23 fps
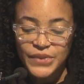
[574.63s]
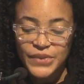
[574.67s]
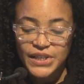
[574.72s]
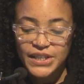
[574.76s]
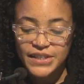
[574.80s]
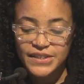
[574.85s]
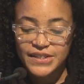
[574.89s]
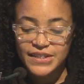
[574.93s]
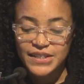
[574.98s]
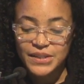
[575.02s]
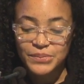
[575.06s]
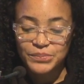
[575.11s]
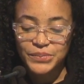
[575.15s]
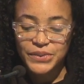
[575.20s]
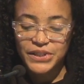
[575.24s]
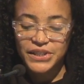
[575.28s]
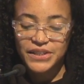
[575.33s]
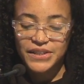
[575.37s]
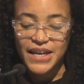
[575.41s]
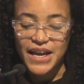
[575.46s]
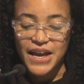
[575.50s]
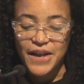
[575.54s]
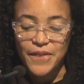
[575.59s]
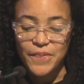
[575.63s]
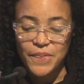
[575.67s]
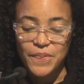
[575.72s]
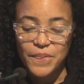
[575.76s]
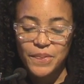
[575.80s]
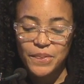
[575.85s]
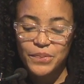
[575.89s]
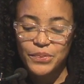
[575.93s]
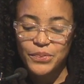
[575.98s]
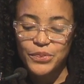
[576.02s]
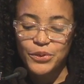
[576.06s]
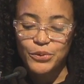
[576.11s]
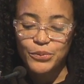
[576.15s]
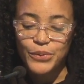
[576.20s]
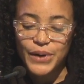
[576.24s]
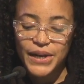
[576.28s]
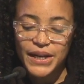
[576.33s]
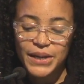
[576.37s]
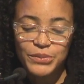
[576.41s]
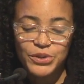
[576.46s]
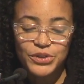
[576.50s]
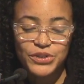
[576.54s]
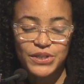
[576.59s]
It's simply that the
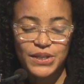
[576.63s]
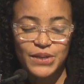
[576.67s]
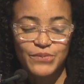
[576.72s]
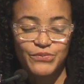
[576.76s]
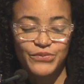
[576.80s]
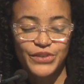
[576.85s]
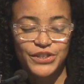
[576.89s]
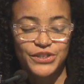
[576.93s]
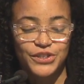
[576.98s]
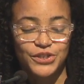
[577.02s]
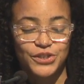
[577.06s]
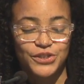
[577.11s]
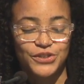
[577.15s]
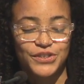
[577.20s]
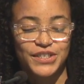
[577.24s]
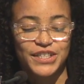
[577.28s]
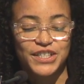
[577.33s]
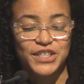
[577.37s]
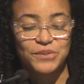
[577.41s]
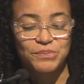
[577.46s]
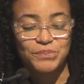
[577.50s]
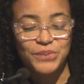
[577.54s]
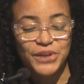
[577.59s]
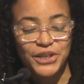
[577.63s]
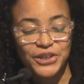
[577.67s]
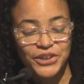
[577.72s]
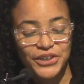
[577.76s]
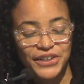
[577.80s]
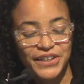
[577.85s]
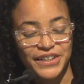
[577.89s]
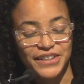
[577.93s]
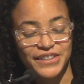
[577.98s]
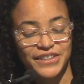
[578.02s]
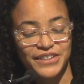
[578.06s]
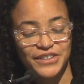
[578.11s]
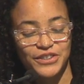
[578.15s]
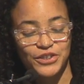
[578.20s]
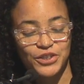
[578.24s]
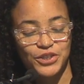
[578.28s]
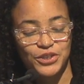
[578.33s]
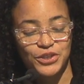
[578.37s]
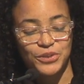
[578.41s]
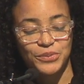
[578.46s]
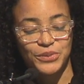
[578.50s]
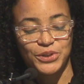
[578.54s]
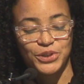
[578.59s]
way museum visitors experience
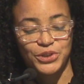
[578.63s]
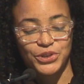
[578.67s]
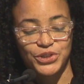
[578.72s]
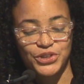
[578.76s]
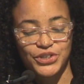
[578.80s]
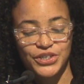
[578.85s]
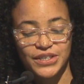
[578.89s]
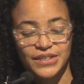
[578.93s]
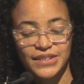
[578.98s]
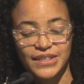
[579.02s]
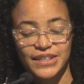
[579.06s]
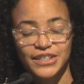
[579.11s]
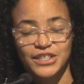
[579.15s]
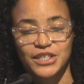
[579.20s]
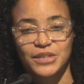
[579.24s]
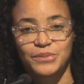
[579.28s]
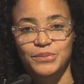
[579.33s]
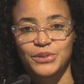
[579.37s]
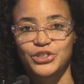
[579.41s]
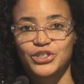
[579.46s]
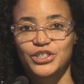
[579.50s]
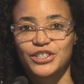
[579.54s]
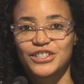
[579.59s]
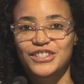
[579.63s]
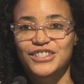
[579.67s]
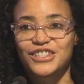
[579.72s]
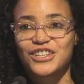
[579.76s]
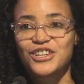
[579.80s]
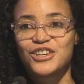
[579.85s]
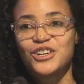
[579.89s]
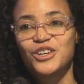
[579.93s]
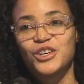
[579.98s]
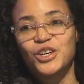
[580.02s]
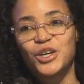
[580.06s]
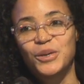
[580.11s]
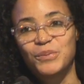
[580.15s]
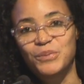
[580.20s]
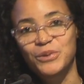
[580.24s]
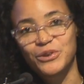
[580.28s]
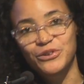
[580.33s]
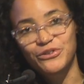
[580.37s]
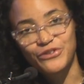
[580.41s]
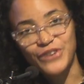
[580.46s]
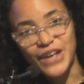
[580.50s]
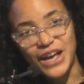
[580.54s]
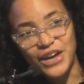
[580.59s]
human origins exhibitions are
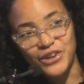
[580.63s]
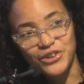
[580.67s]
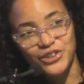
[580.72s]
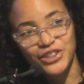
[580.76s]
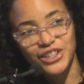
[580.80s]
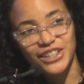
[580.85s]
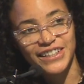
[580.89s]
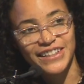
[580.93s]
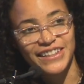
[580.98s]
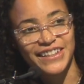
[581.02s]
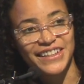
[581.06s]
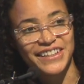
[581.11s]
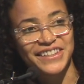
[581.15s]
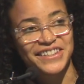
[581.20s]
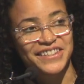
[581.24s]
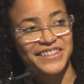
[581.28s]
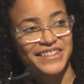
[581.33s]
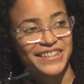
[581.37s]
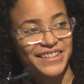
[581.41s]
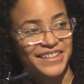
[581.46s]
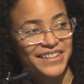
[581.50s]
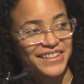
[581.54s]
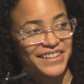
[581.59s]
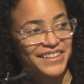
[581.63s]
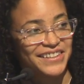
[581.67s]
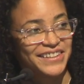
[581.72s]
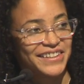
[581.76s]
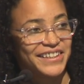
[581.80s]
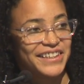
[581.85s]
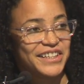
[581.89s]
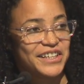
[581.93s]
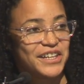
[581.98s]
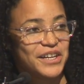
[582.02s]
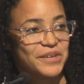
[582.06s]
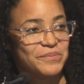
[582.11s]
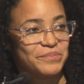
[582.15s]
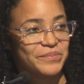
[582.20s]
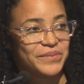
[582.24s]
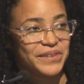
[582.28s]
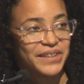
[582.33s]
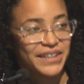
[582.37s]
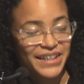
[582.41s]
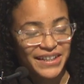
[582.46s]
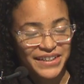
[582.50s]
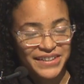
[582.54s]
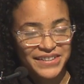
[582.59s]
profoundly, exceedingly
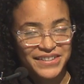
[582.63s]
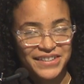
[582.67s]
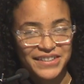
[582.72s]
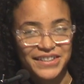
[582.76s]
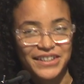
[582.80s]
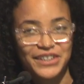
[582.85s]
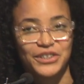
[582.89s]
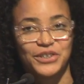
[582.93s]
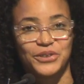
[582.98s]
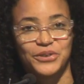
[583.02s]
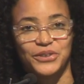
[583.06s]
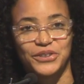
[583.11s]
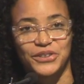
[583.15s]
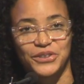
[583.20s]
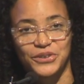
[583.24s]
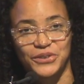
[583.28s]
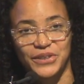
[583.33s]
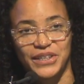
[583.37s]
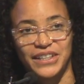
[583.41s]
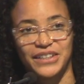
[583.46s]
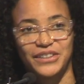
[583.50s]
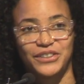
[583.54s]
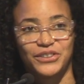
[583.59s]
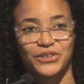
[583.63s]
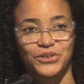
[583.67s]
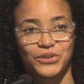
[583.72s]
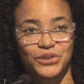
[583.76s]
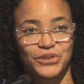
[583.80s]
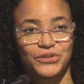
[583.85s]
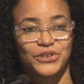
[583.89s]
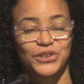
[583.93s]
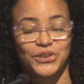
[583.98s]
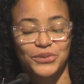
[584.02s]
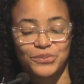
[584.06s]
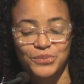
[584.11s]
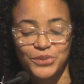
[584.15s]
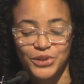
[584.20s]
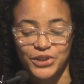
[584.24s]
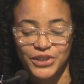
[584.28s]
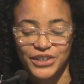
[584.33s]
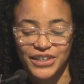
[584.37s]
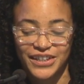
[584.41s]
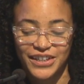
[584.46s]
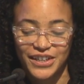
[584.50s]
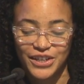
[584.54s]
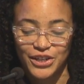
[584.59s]
complex. And I know it's okay to sort of
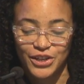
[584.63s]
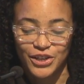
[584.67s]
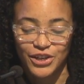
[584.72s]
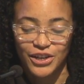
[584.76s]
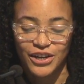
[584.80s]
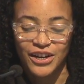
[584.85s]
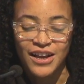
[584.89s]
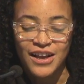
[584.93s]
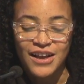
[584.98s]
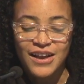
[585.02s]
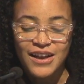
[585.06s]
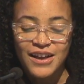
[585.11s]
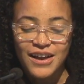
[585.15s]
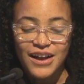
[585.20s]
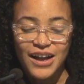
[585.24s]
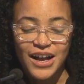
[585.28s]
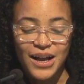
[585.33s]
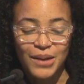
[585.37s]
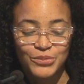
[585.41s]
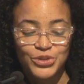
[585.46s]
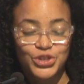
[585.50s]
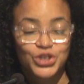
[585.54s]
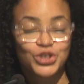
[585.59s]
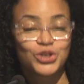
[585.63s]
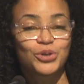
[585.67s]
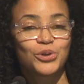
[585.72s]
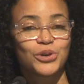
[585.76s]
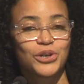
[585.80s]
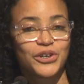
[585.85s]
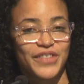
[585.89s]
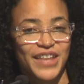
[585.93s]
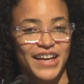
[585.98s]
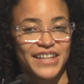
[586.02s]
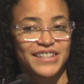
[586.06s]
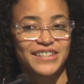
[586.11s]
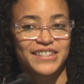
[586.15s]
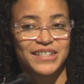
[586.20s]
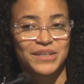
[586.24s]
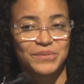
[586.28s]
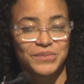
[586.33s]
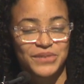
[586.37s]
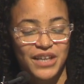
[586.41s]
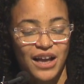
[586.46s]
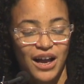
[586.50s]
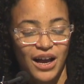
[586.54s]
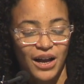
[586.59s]
smirk here. Um, sure, that
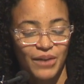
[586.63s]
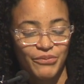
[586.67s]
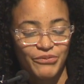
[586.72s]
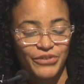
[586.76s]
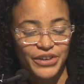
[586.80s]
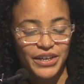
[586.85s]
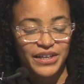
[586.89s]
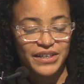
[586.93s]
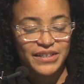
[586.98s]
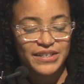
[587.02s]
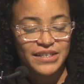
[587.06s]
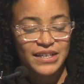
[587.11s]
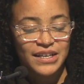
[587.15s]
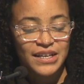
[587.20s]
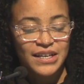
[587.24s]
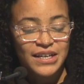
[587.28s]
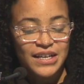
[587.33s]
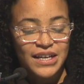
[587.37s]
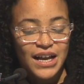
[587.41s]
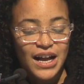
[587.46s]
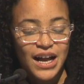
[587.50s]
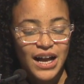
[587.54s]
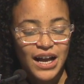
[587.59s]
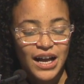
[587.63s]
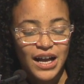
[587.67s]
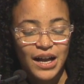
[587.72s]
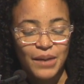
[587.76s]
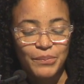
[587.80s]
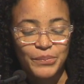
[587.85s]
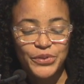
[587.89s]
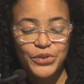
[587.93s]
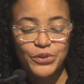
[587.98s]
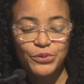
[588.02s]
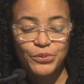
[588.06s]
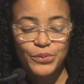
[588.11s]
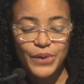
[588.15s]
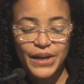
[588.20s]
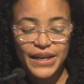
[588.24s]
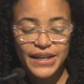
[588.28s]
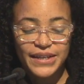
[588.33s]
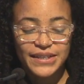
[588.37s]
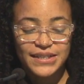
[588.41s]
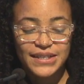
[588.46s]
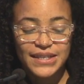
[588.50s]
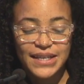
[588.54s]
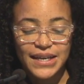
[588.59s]
seems obvious. Um, but the
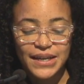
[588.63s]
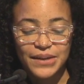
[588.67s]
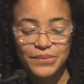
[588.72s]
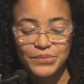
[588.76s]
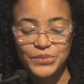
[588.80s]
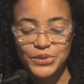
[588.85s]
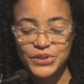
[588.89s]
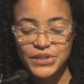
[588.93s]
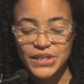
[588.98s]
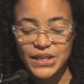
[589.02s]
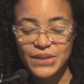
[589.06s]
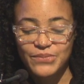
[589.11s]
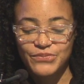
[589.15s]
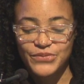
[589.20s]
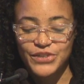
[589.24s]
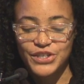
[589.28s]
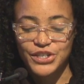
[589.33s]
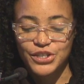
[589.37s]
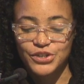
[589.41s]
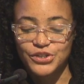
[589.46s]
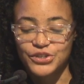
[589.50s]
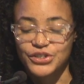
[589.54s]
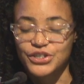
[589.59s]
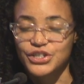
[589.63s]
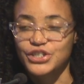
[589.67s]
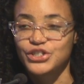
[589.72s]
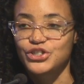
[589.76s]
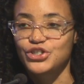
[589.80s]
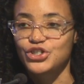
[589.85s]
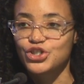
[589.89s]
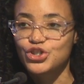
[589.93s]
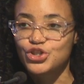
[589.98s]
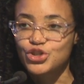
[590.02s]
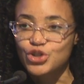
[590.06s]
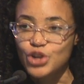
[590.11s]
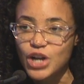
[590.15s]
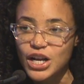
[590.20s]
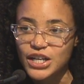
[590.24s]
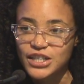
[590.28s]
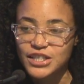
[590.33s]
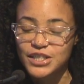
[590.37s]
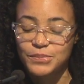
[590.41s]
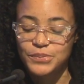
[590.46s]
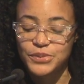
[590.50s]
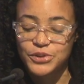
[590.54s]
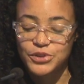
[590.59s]
ways that museum visitors
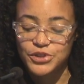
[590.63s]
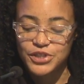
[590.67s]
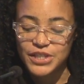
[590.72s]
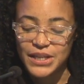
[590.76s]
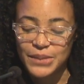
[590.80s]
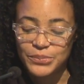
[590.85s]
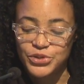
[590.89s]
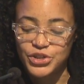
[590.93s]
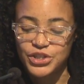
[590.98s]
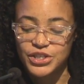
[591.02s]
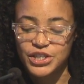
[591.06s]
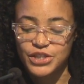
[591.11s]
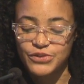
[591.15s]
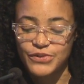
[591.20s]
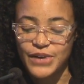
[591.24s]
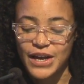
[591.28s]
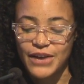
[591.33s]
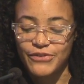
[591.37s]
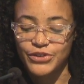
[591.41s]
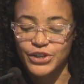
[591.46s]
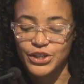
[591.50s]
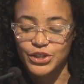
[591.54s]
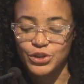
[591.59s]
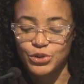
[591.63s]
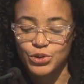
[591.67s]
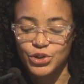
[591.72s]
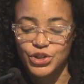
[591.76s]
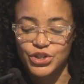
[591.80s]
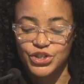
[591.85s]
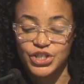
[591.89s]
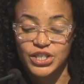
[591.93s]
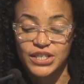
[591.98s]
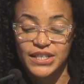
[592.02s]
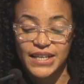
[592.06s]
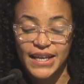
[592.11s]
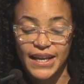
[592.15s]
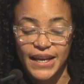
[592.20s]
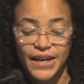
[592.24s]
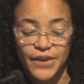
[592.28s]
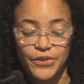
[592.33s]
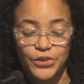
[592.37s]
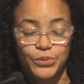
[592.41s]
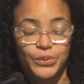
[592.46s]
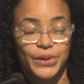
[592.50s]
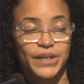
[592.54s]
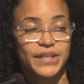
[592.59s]
construct perceptions of African origins
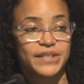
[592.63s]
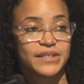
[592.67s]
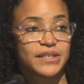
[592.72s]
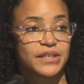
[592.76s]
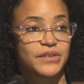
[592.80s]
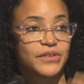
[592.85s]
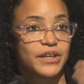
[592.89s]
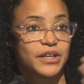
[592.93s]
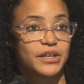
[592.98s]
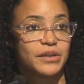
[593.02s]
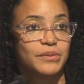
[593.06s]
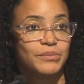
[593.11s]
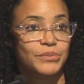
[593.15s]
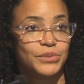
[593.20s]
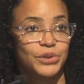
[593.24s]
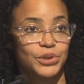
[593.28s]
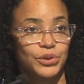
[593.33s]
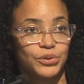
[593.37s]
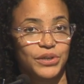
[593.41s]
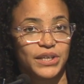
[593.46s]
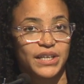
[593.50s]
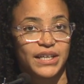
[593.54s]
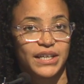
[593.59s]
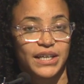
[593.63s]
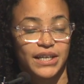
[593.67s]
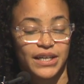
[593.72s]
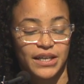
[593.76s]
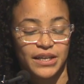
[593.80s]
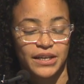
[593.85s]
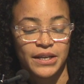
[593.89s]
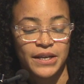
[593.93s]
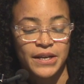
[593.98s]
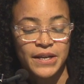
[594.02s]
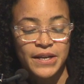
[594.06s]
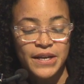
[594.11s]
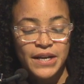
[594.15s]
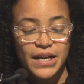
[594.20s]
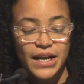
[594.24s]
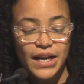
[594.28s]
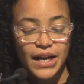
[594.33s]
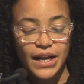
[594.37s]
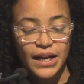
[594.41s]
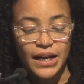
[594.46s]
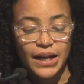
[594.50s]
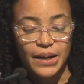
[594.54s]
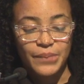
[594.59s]
and the ways that they communicate
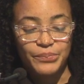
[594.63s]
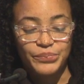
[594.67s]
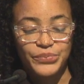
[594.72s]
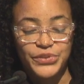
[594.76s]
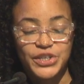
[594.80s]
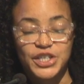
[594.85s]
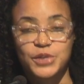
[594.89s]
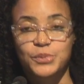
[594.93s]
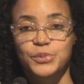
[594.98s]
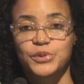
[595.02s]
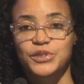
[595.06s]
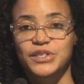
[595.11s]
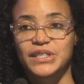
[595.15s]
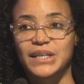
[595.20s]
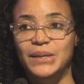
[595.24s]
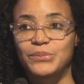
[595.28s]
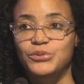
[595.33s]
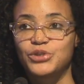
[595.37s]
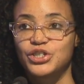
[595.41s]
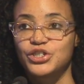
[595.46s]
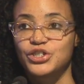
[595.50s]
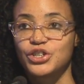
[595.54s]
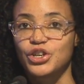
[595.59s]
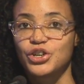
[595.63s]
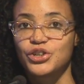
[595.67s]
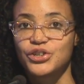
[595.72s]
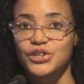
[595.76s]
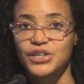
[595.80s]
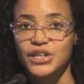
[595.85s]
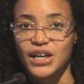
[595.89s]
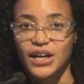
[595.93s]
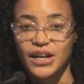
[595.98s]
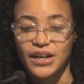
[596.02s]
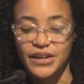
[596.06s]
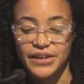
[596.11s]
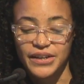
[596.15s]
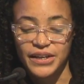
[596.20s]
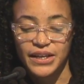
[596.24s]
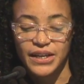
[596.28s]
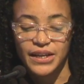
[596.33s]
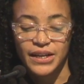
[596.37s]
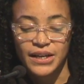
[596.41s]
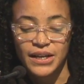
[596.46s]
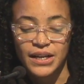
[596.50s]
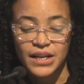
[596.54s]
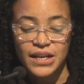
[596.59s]
um, these perceptions are
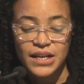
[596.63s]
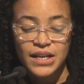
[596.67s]
knotty.